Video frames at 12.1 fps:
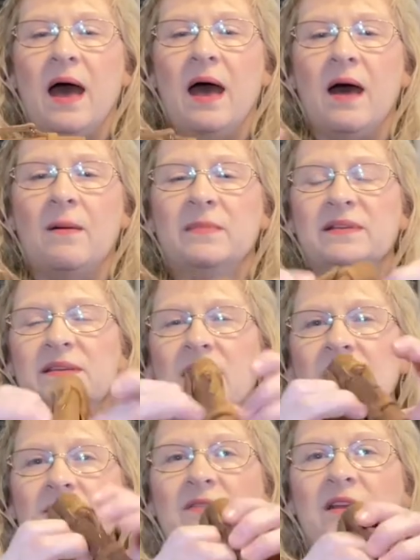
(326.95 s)
Um, it's
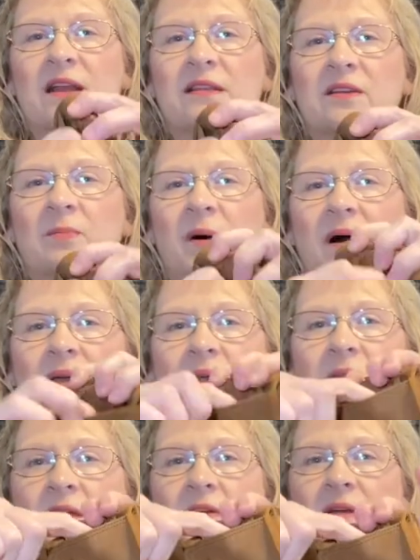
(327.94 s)
got even got a little
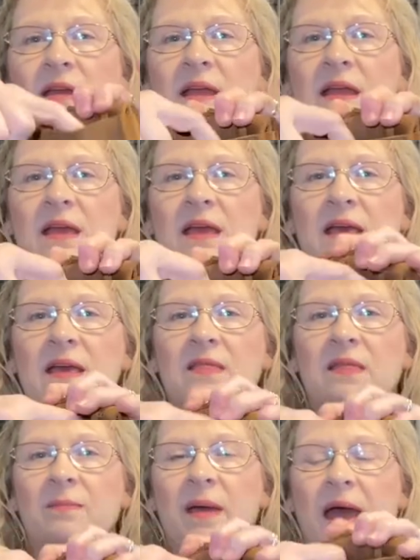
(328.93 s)
pocket here
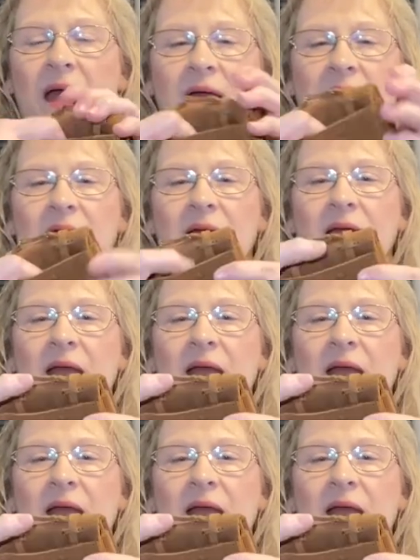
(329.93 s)
in the back.